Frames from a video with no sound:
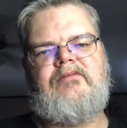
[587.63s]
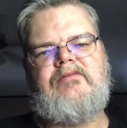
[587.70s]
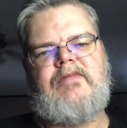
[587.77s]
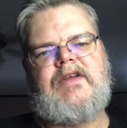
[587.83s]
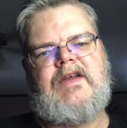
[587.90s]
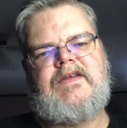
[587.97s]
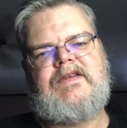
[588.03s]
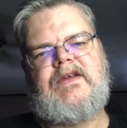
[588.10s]

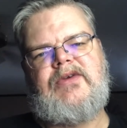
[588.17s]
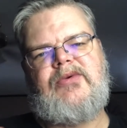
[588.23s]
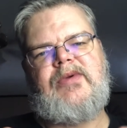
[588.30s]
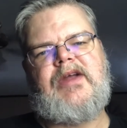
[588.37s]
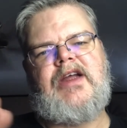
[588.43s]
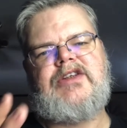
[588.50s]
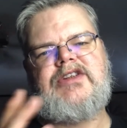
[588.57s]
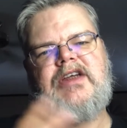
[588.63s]

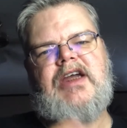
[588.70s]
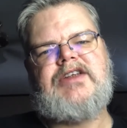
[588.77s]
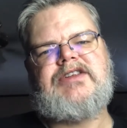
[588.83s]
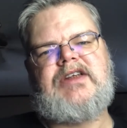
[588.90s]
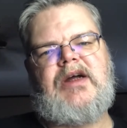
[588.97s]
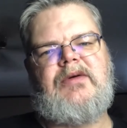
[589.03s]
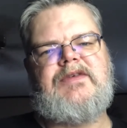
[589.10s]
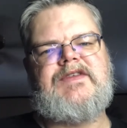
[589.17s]
continuing
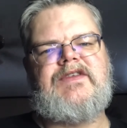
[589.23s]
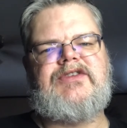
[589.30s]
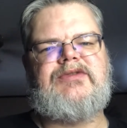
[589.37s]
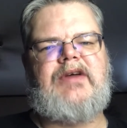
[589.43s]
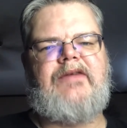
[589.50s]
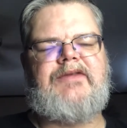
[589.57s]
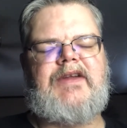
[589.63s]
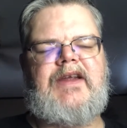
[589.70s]
education hours that
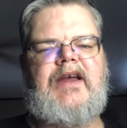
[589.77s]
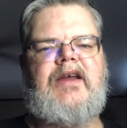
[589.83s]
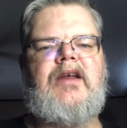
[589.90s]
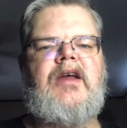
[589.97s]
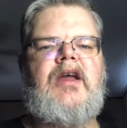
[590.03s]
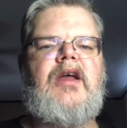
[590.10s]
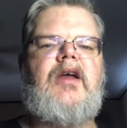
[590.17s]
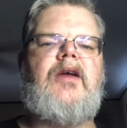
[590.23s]
you have to get
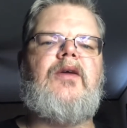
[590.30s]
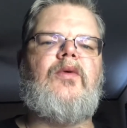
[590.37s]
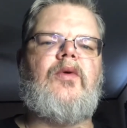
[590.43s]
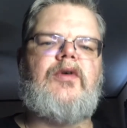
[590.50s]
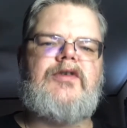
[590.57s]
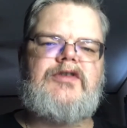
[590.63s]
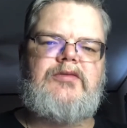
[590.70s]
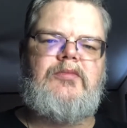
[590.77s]
in
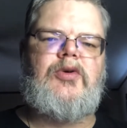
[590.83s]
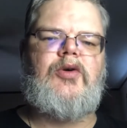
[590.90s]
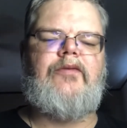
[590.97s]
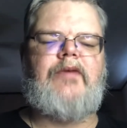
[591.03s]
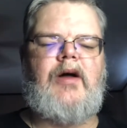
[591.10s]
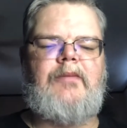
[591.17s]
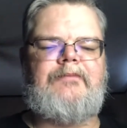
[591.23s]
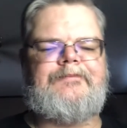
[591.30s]
order to move up.